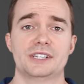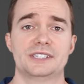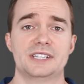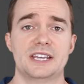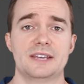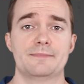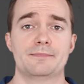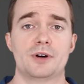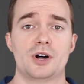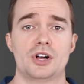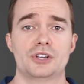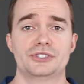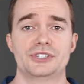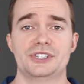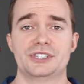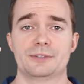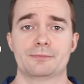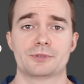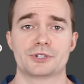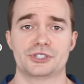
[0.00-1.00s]
team
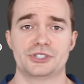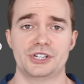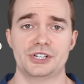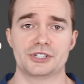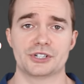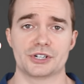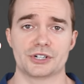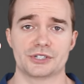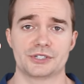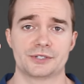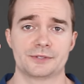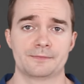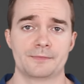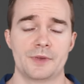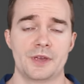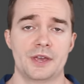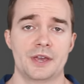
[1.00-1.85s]
policies and procedures,